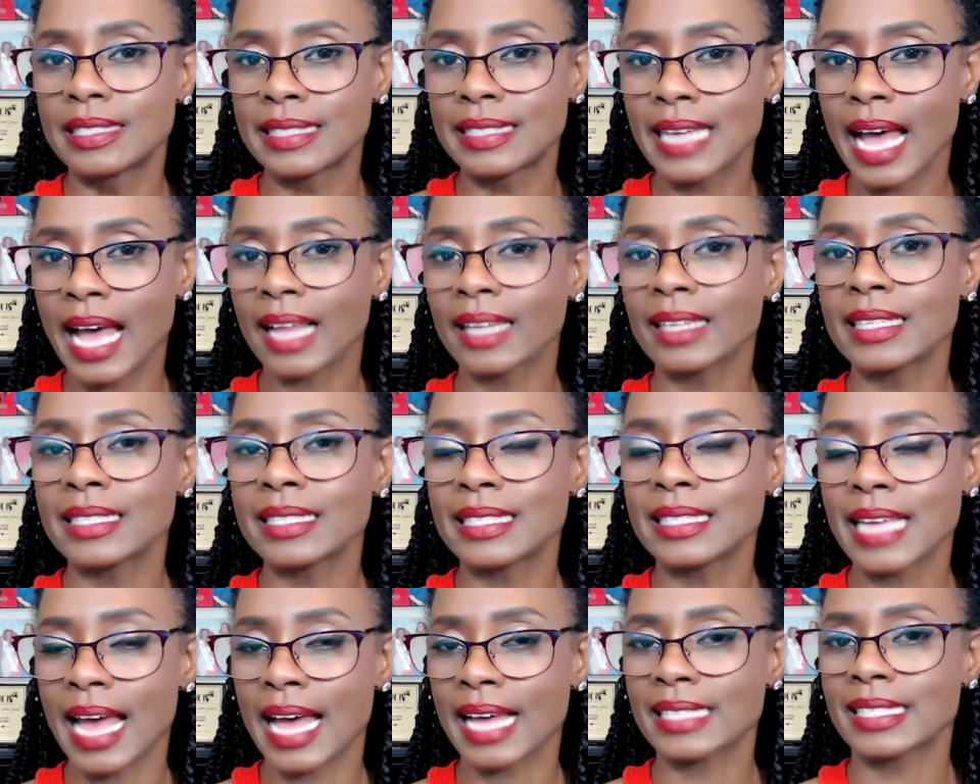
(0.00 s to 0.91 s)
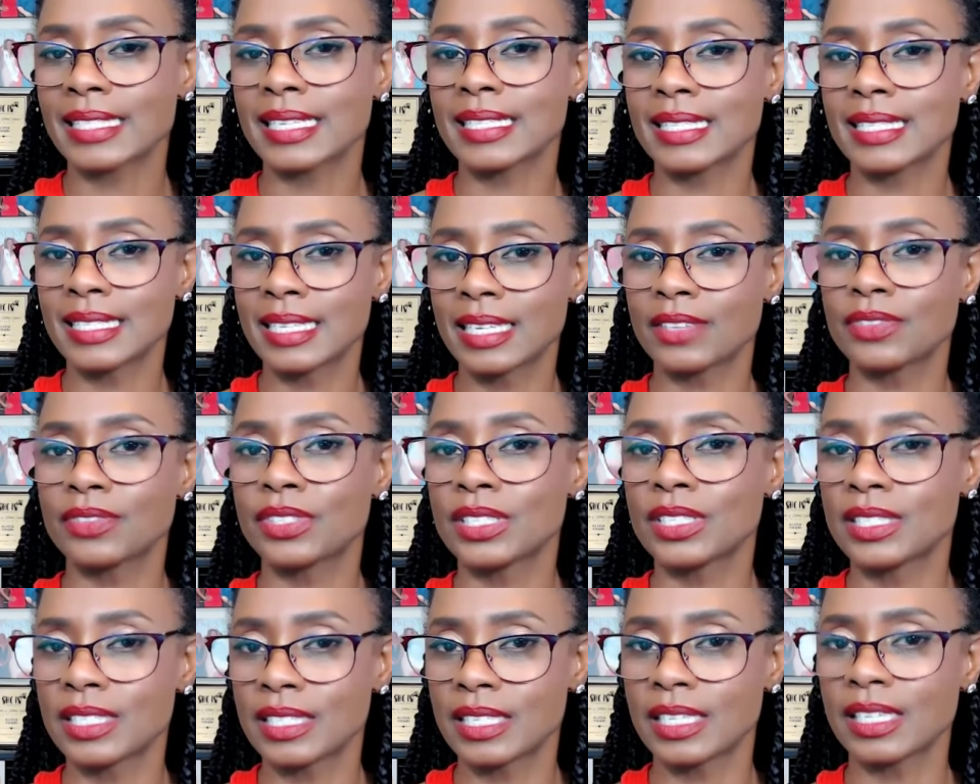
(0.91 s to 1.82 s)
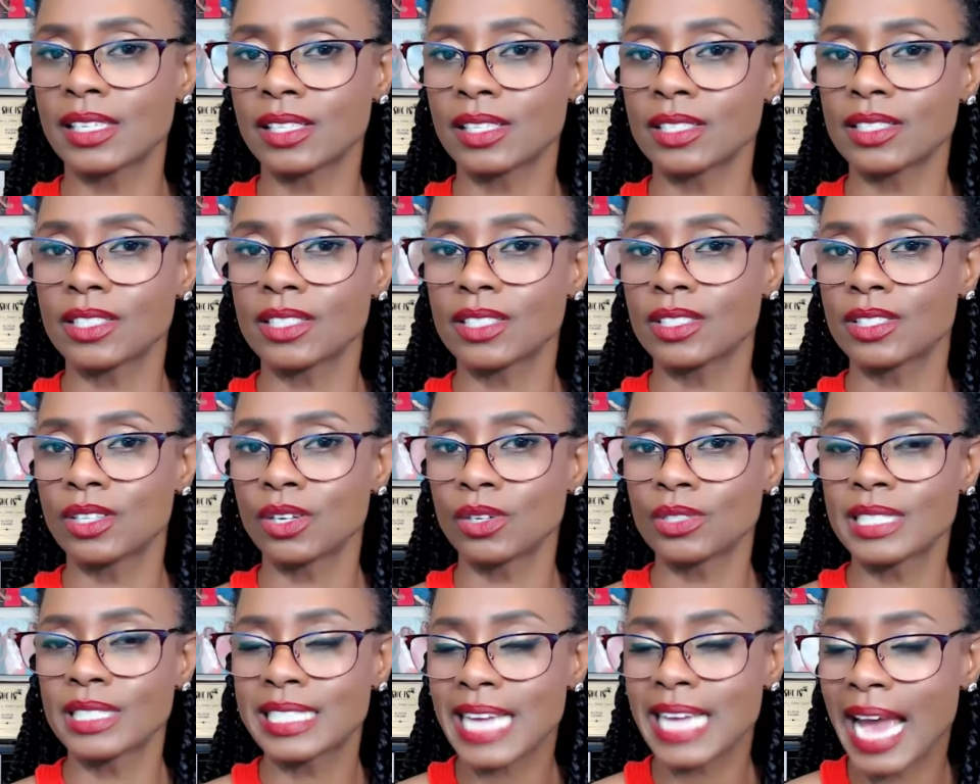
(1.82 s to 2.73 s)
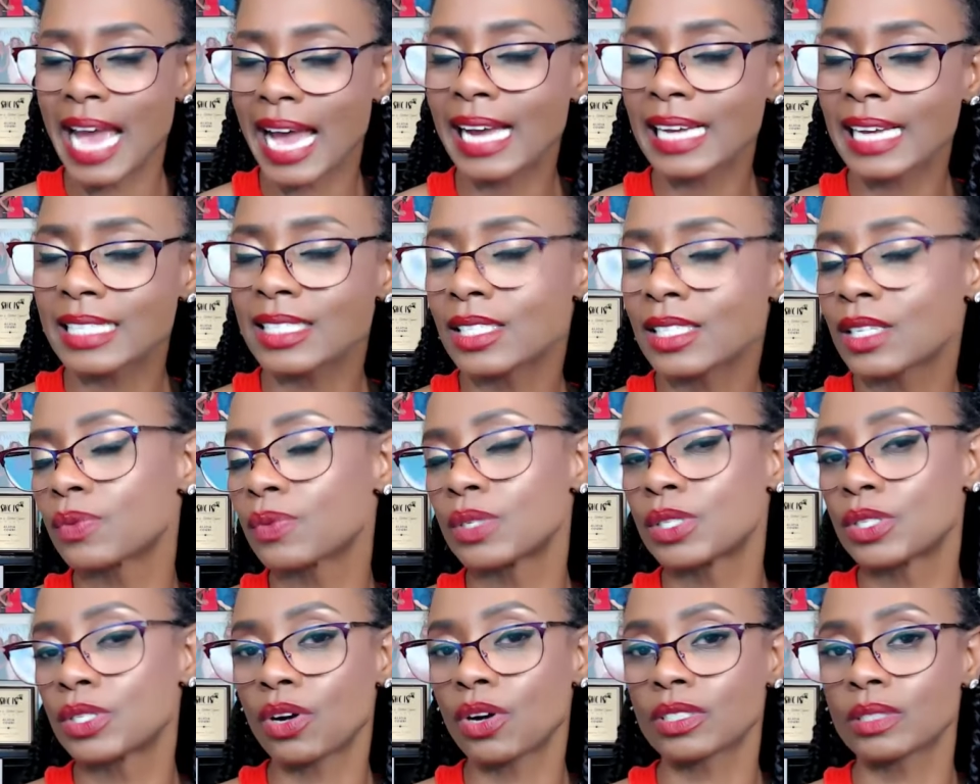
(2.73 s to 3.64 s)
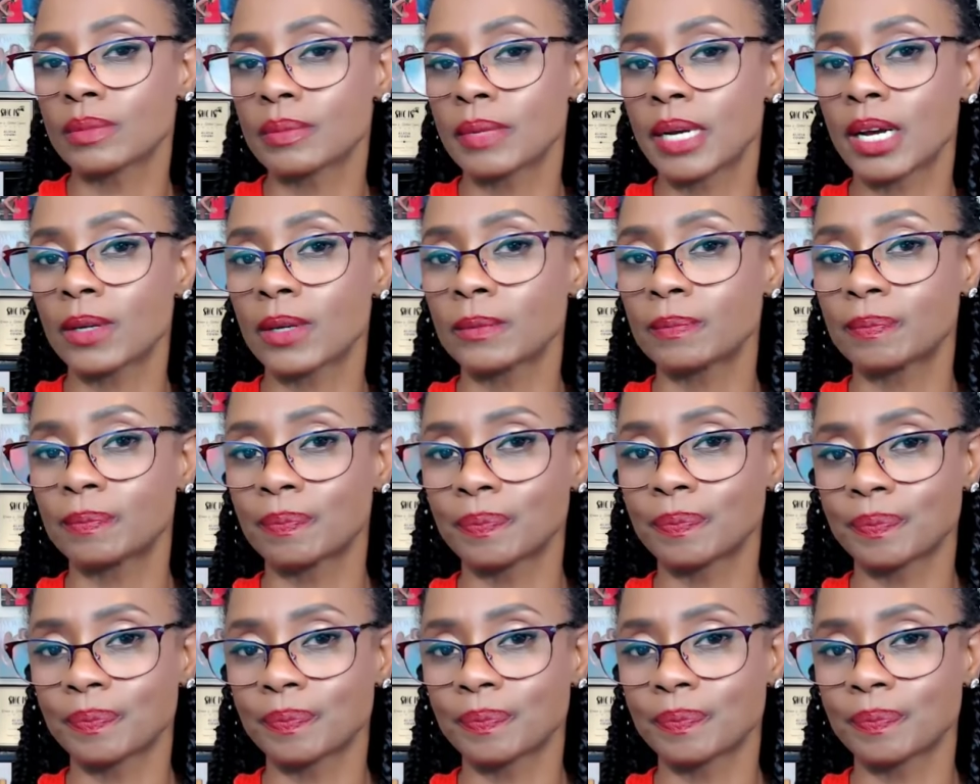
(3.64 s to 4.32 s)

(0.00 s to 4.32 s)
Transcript: talents, assets, gifts, and skills, those tags that we talked about,